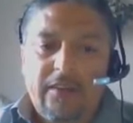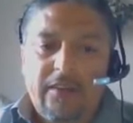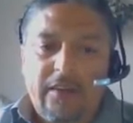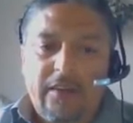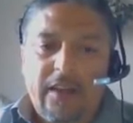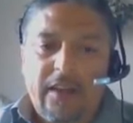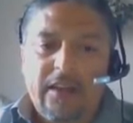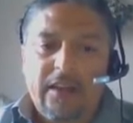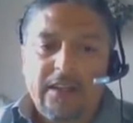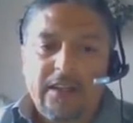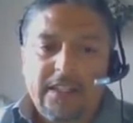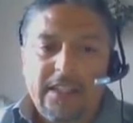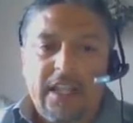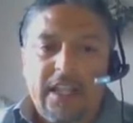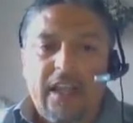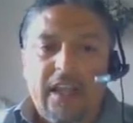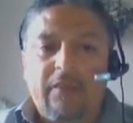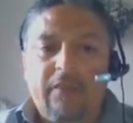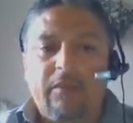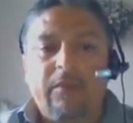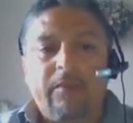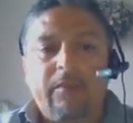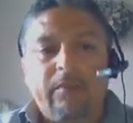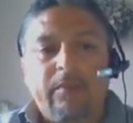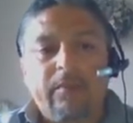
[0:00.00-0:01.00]
energy
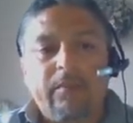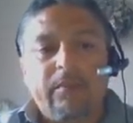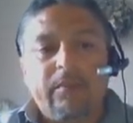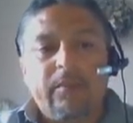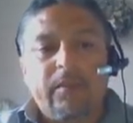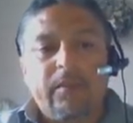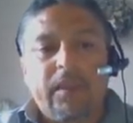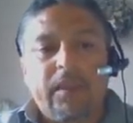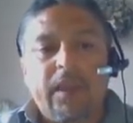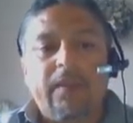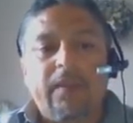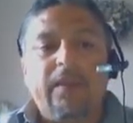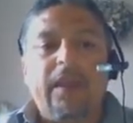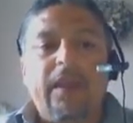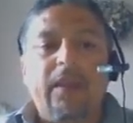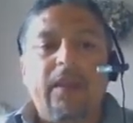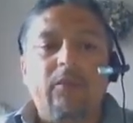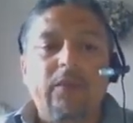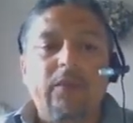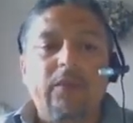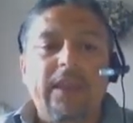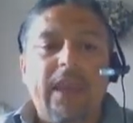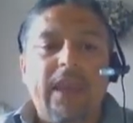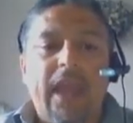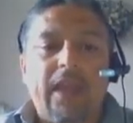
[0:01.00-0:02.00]
level. Okay,
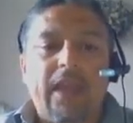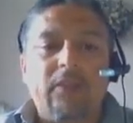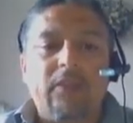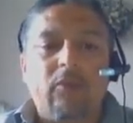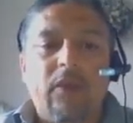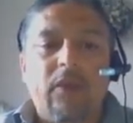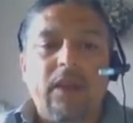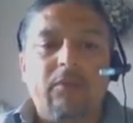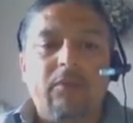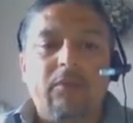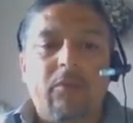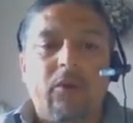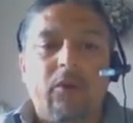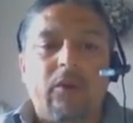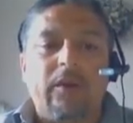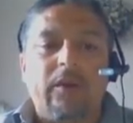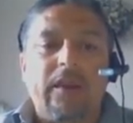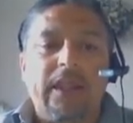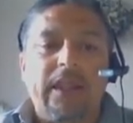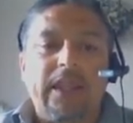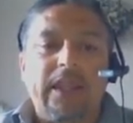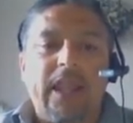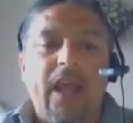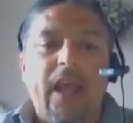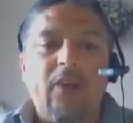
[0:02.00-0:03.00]
and we add one more,
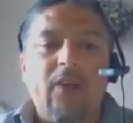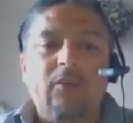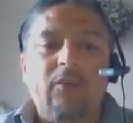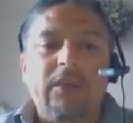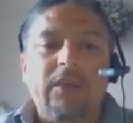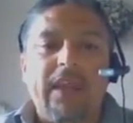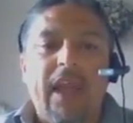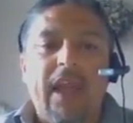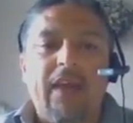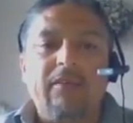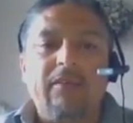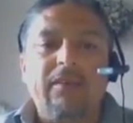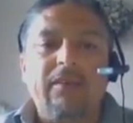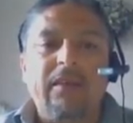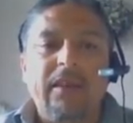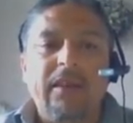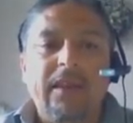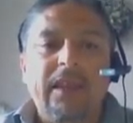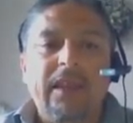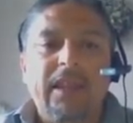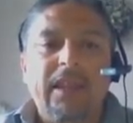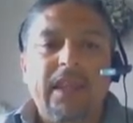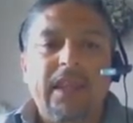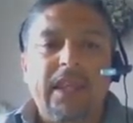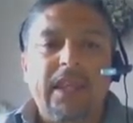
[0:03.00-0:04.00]
and now we have
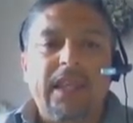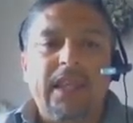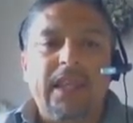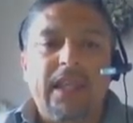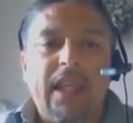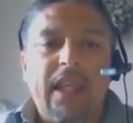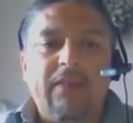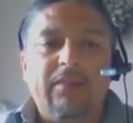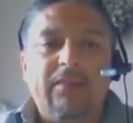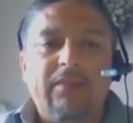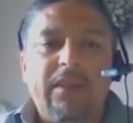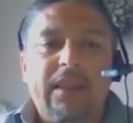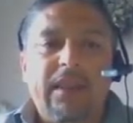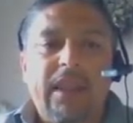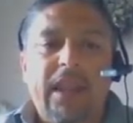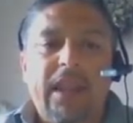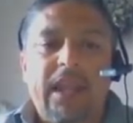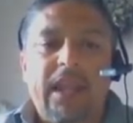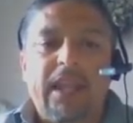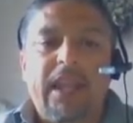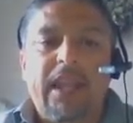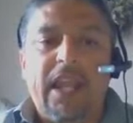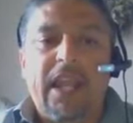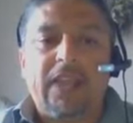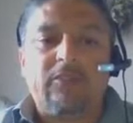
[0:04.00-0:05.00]
11
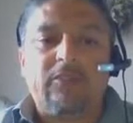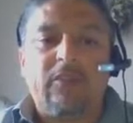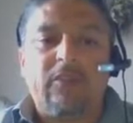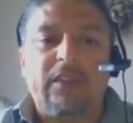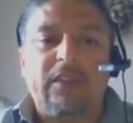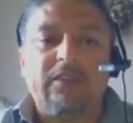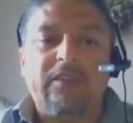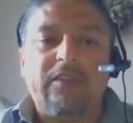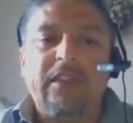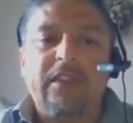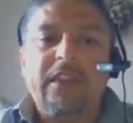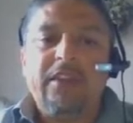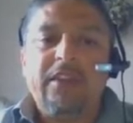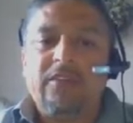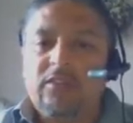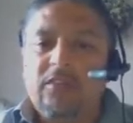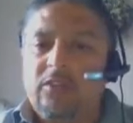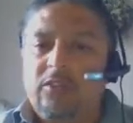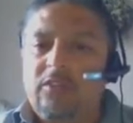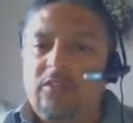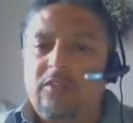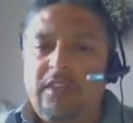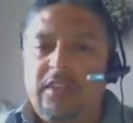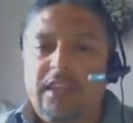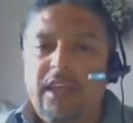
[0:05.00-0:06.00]
electrons.
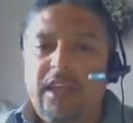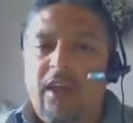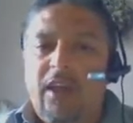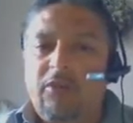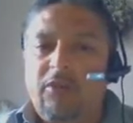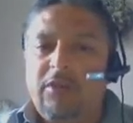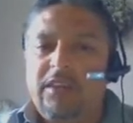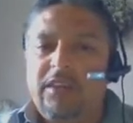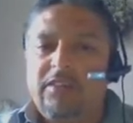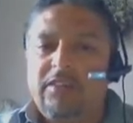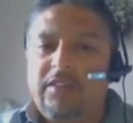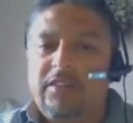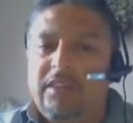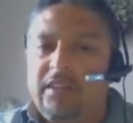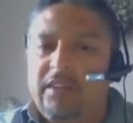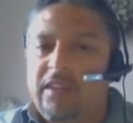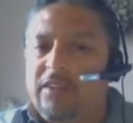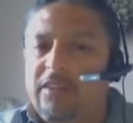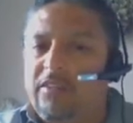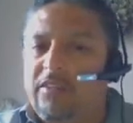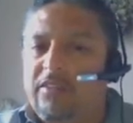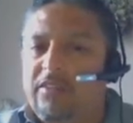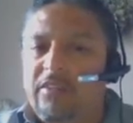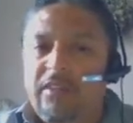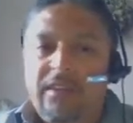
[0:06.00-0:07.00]
So you see how easy
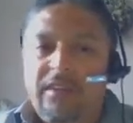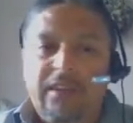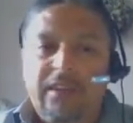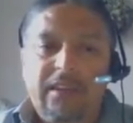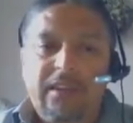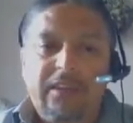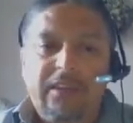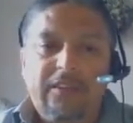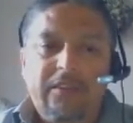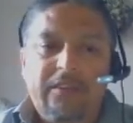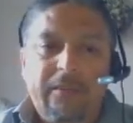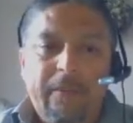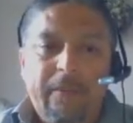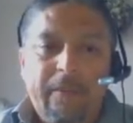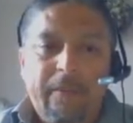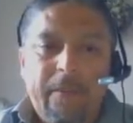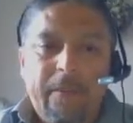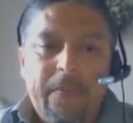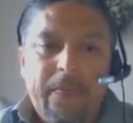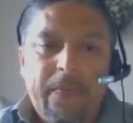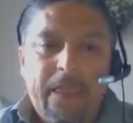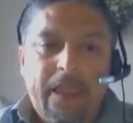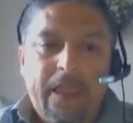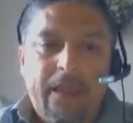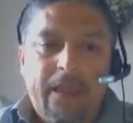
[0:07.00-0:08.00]
this is,
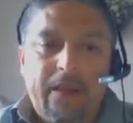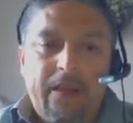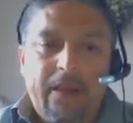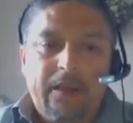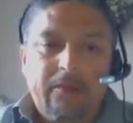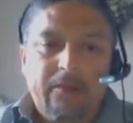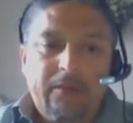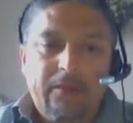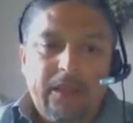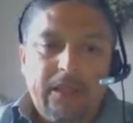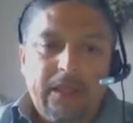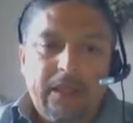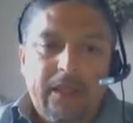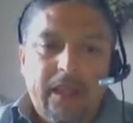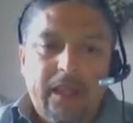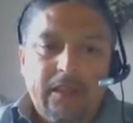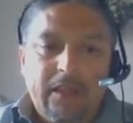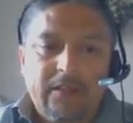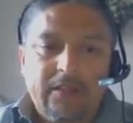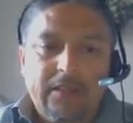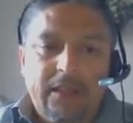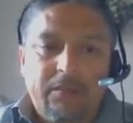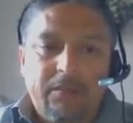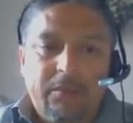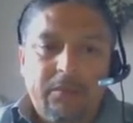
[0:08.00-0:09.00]
and we can
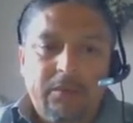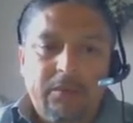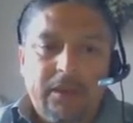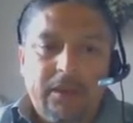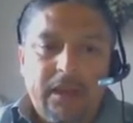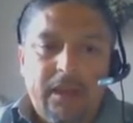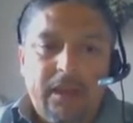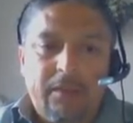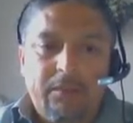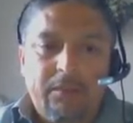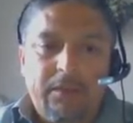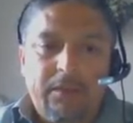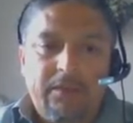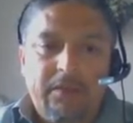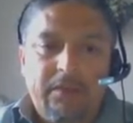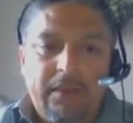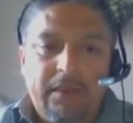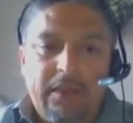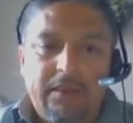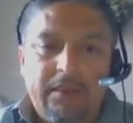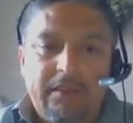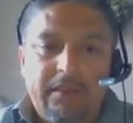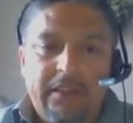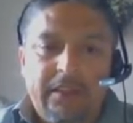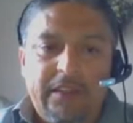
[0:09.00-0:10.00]
actually put a happy
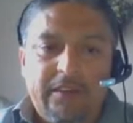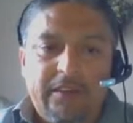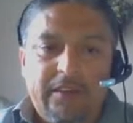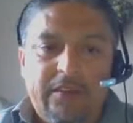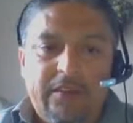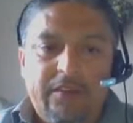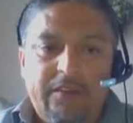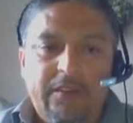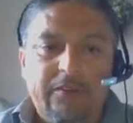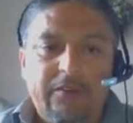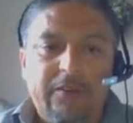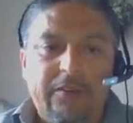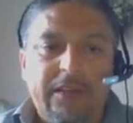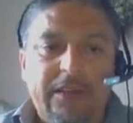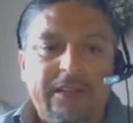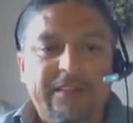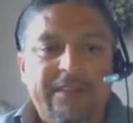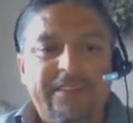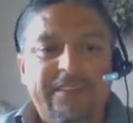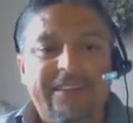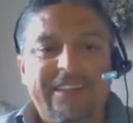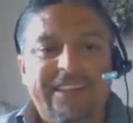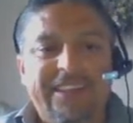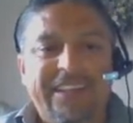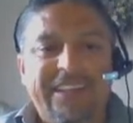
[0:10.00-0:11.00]
face here if you want.
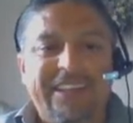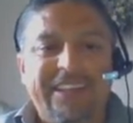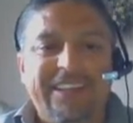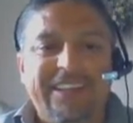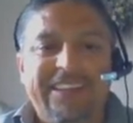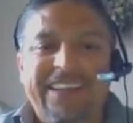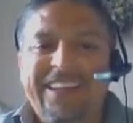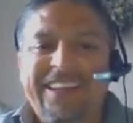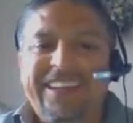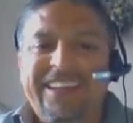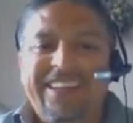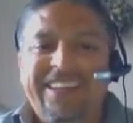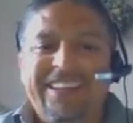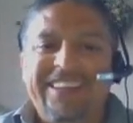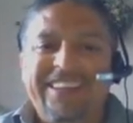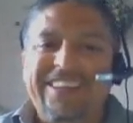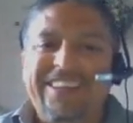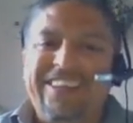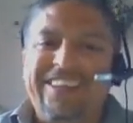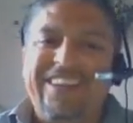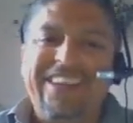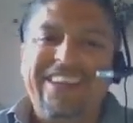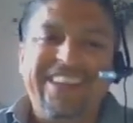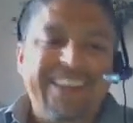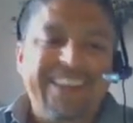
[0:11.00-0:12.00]

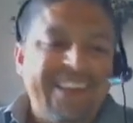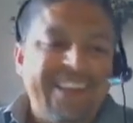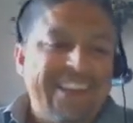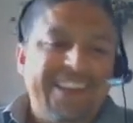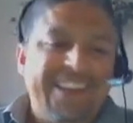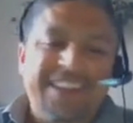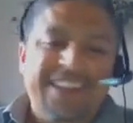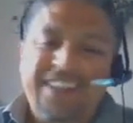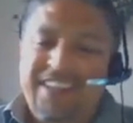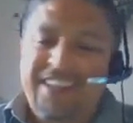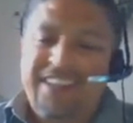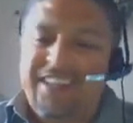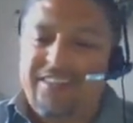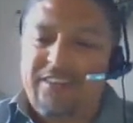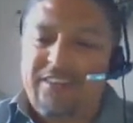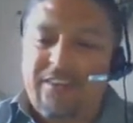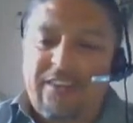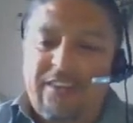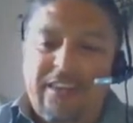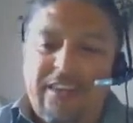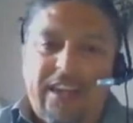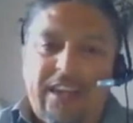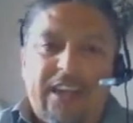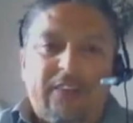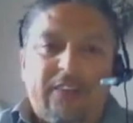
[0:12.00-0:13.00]
All right, let's go
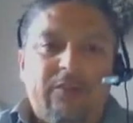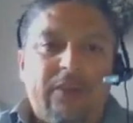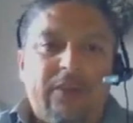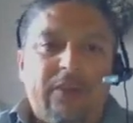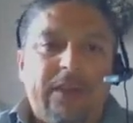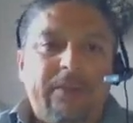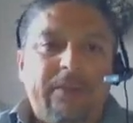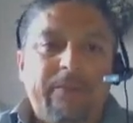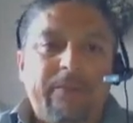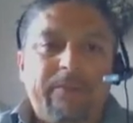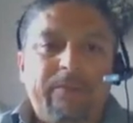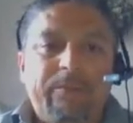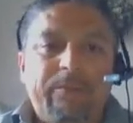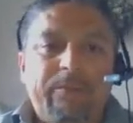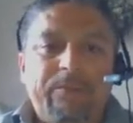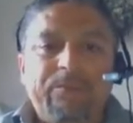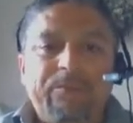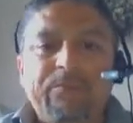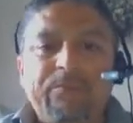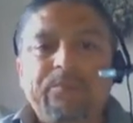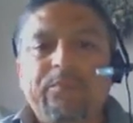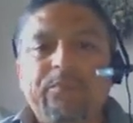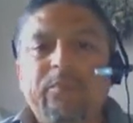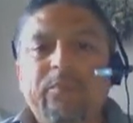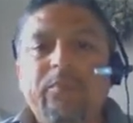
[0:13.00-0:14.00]
to the next one.
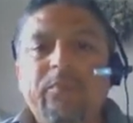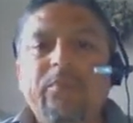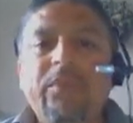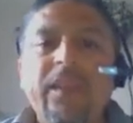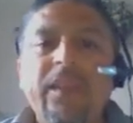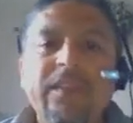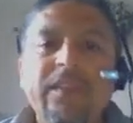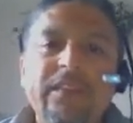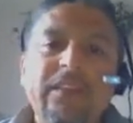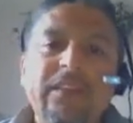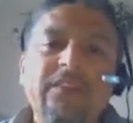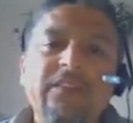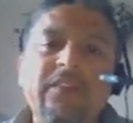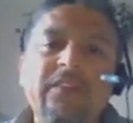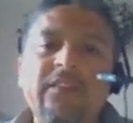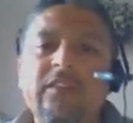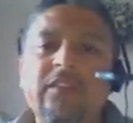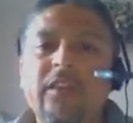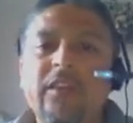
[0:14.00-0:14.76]
This is